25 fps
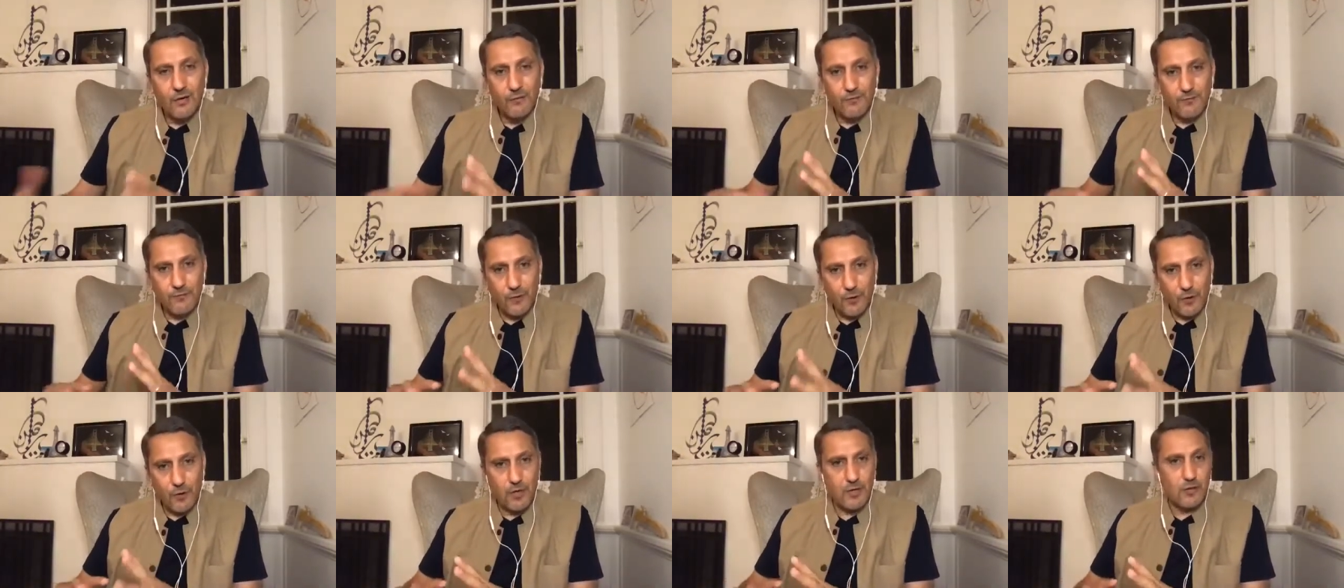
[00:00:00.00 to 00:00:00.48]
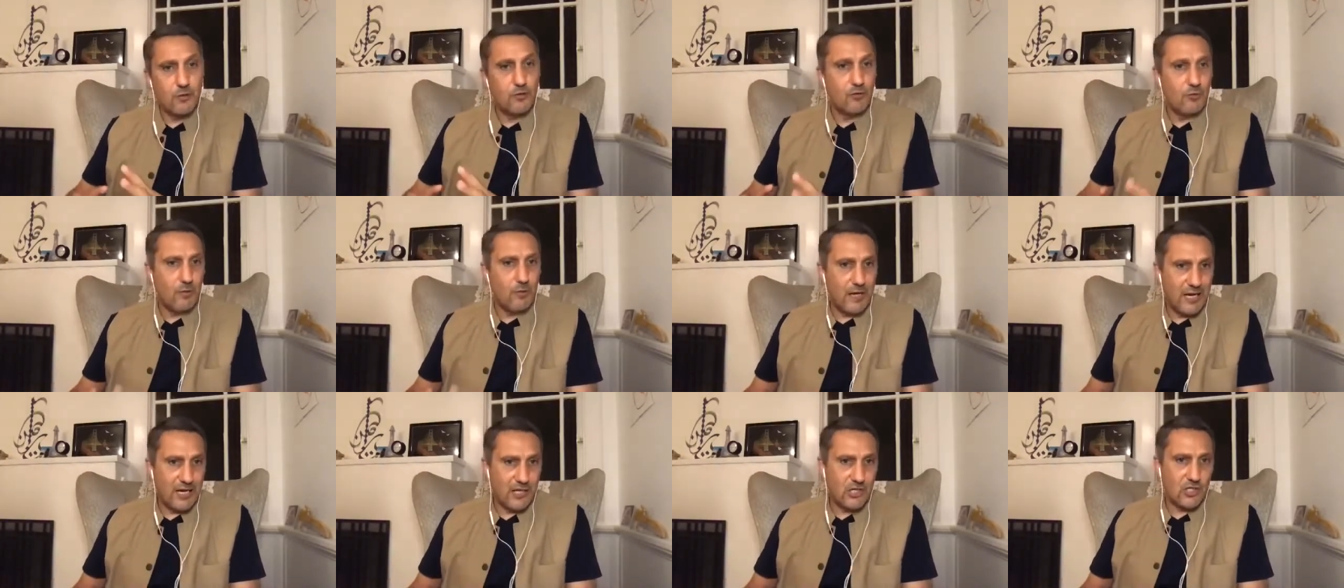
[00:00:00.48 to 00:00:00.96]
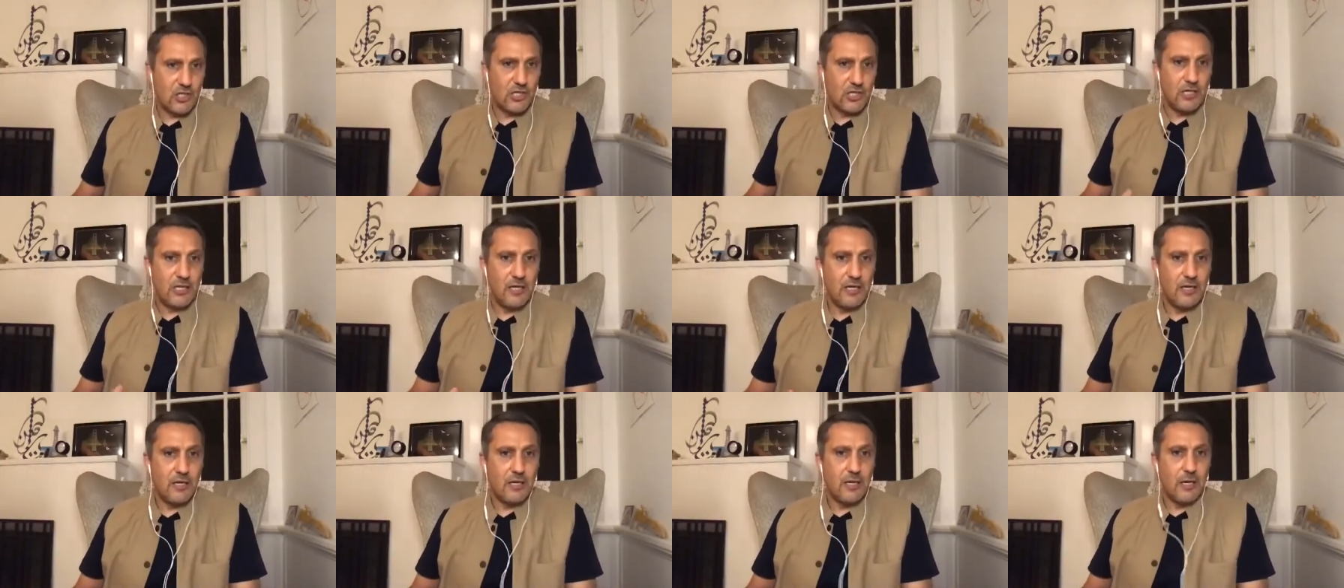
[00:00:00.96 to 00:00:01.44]
for it to
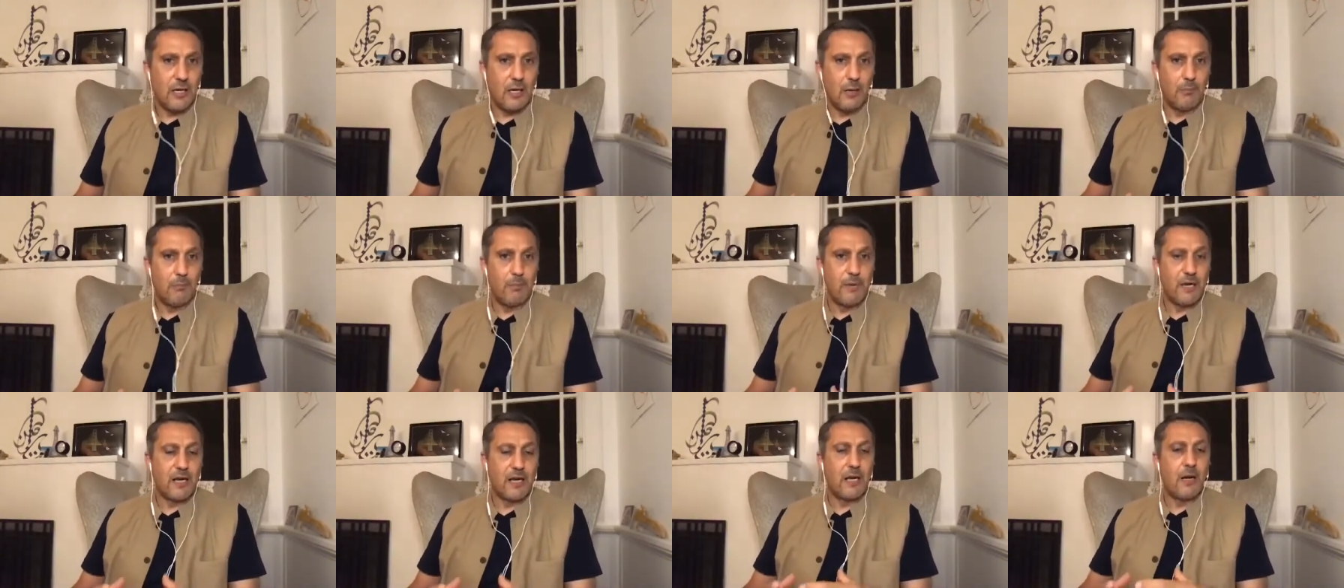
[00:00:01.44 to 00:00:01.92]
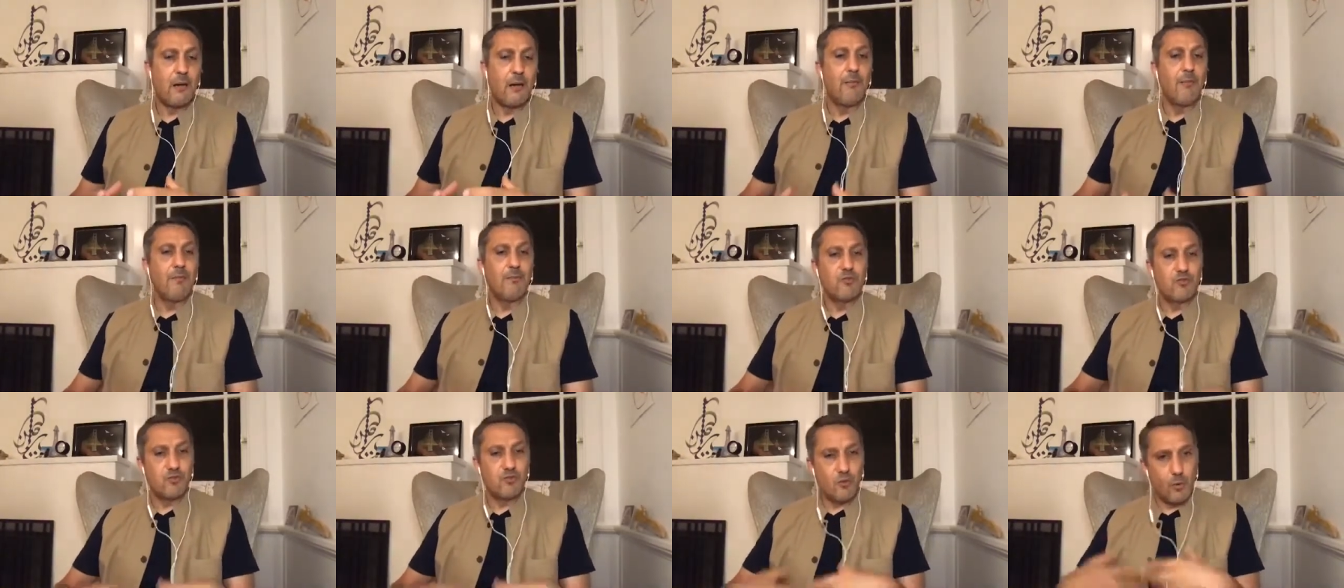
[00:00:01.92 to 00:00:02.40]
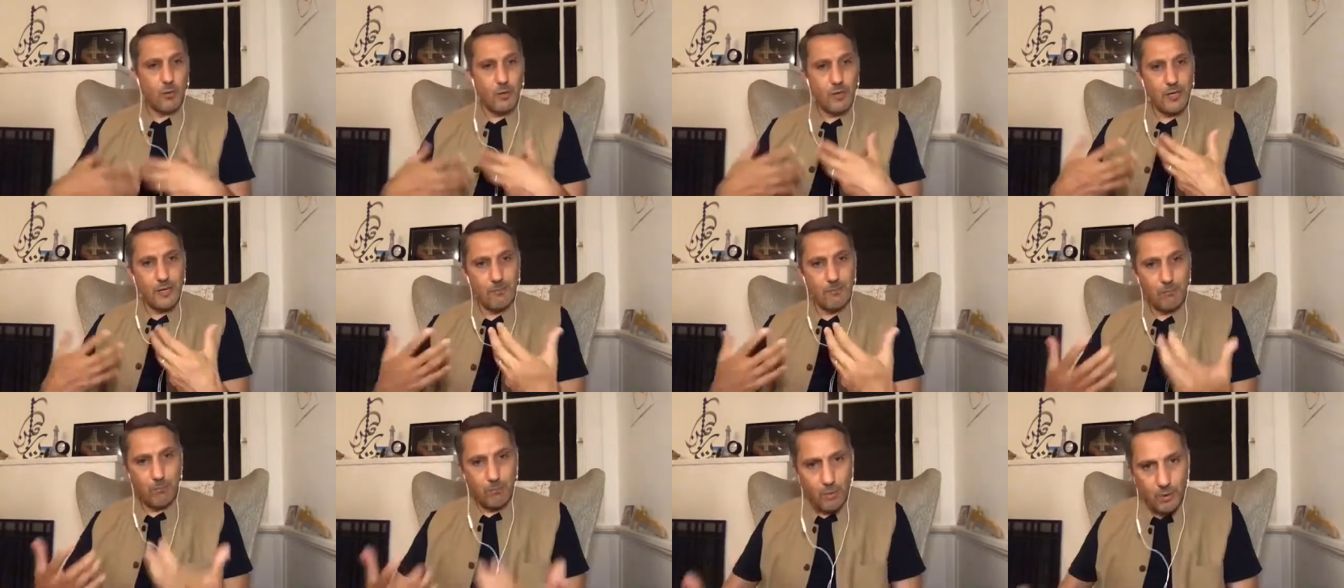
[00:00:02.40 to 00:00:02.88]
actually become so
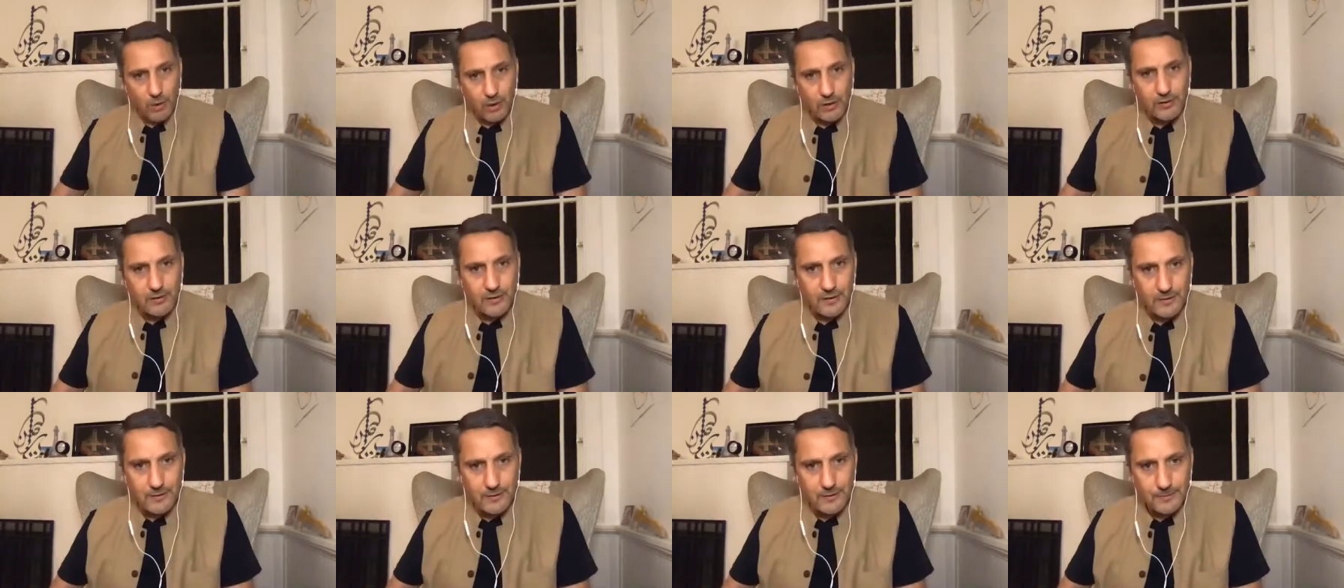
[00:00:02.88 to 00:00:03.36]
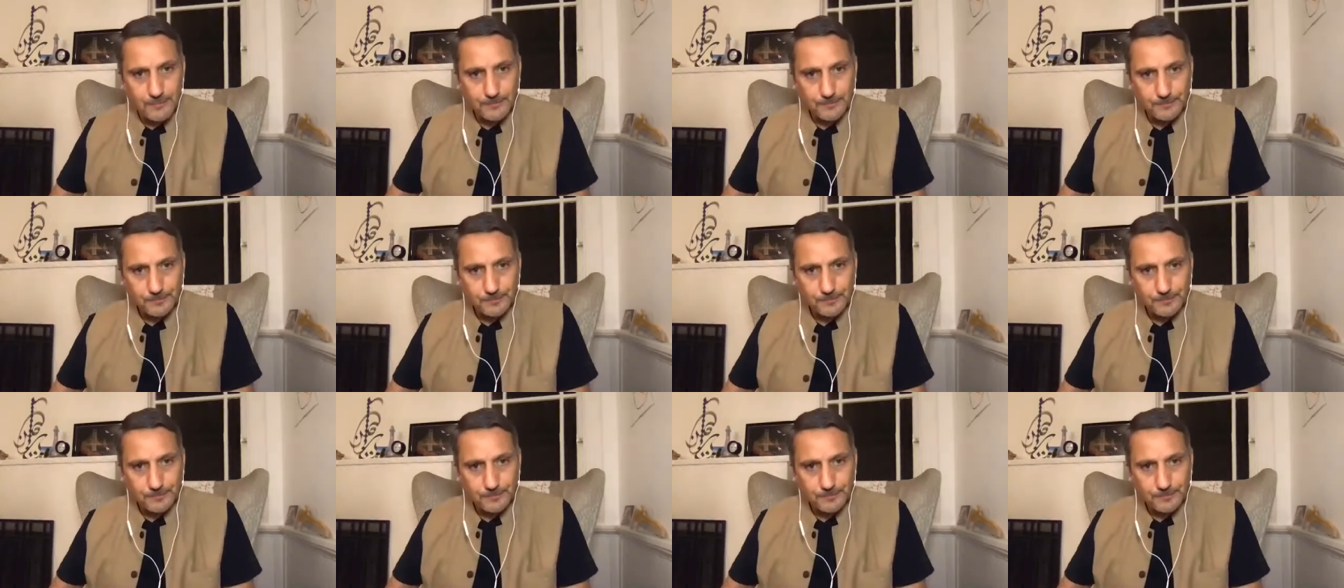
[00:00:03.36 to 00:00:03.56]
emboldened